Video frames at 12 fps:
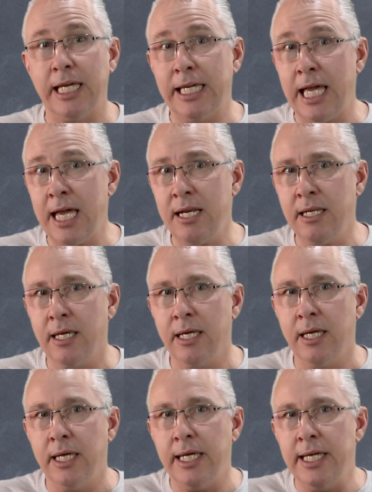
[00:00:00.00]
Again,
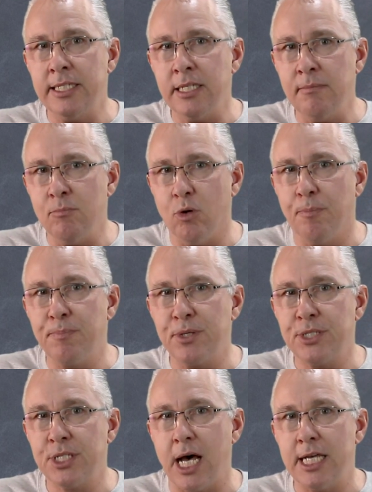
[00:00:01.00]
it's a more
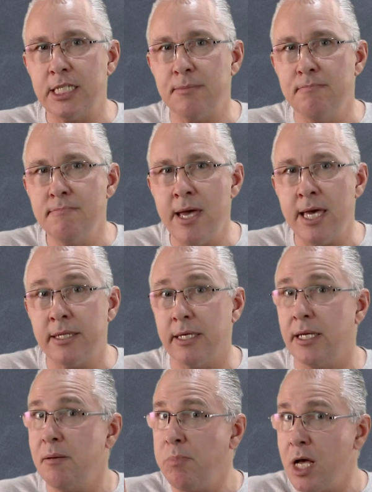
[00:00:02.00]
precise
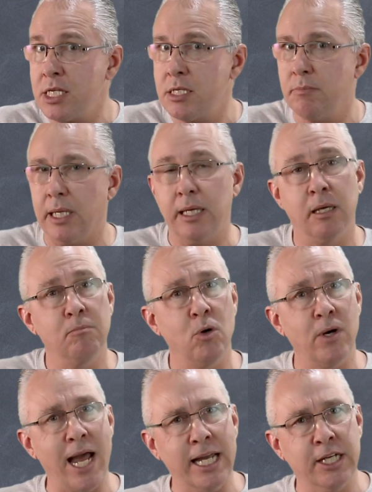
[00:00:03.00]
method and possibly a
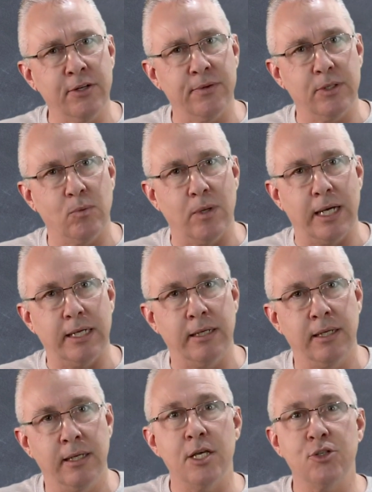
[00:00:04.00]
more accurate
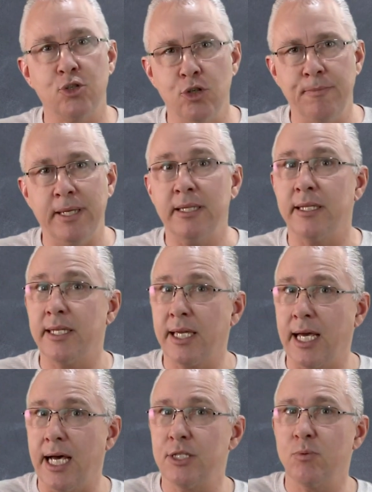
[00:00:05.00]
one, assuming that the
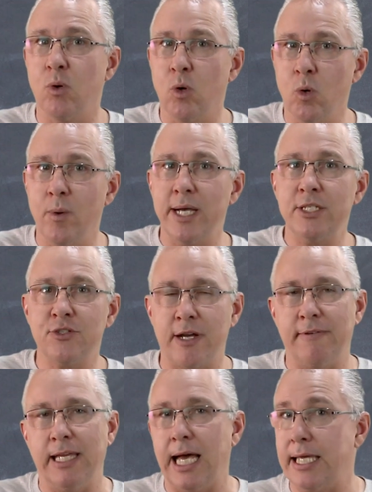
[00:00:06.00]
cars were always
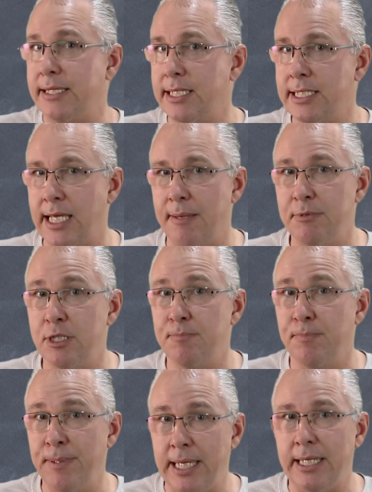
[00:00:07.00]
traveling at the same
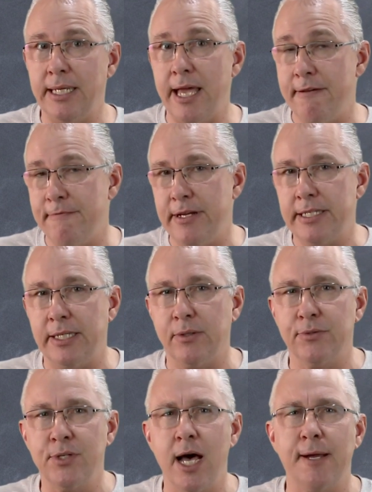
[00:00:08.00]
speed every
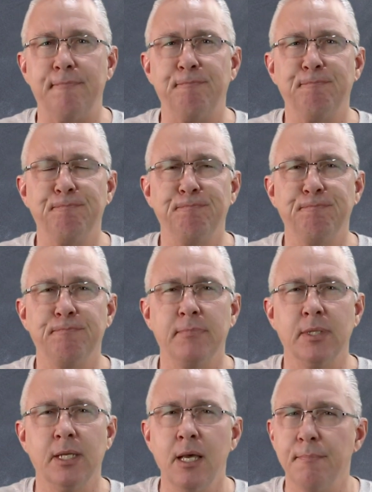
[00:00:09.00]
single time.
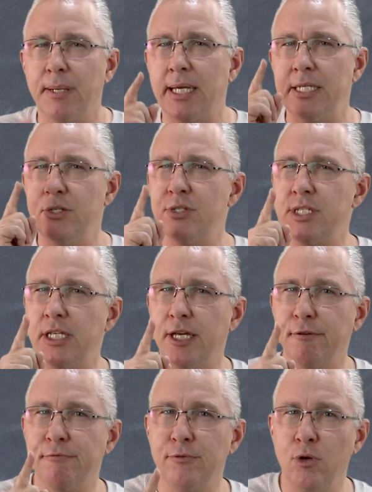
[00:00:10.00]
But can you see
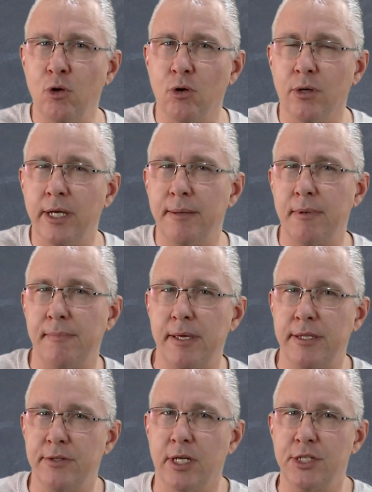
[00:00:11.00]
a flaw in my
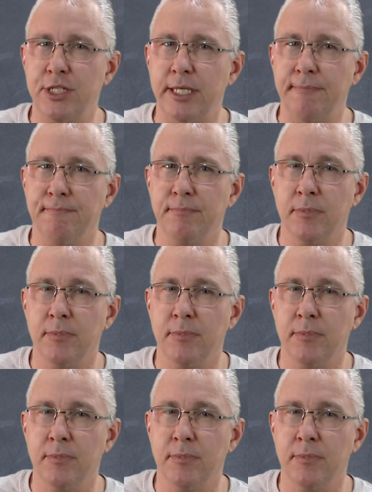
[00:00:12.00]
methodology?